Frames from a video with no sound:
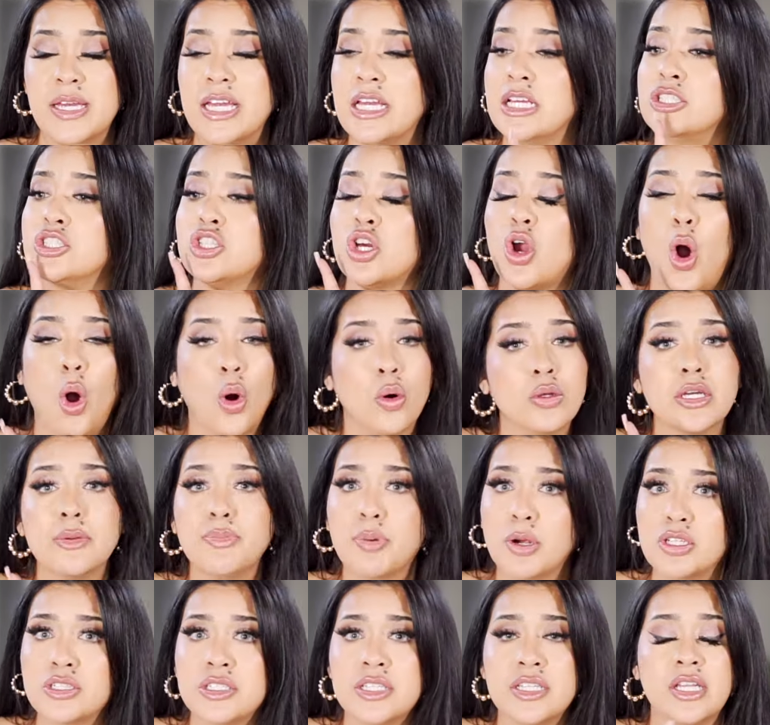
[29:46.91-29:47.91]
He's the only
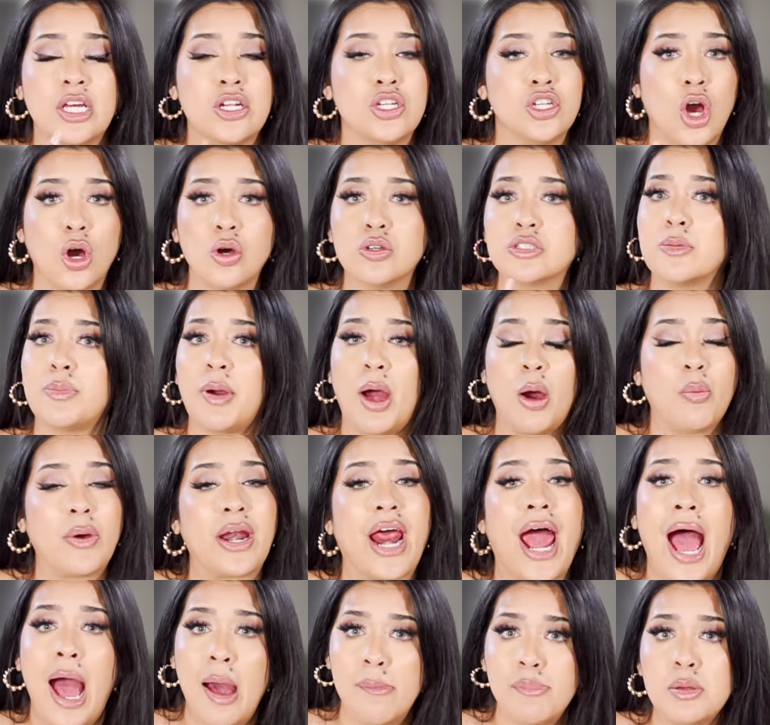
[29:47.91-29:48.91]
person that knows about what
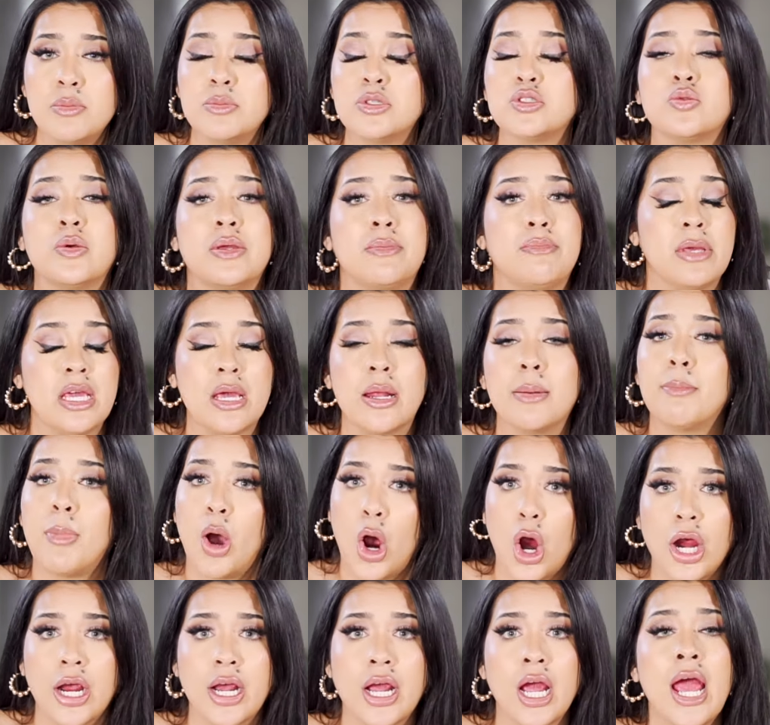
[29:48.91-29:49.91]
happened between me and
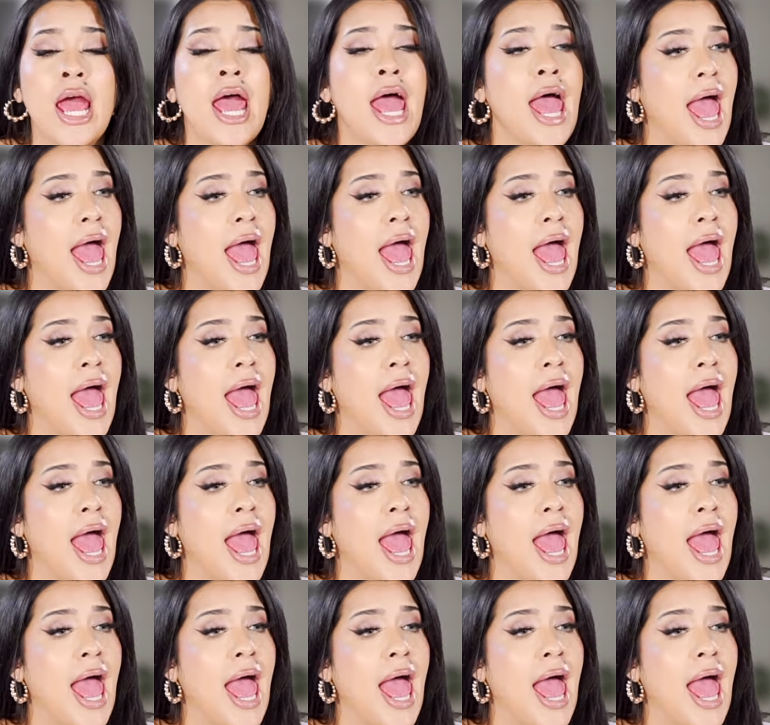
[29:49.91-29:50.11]
Mark.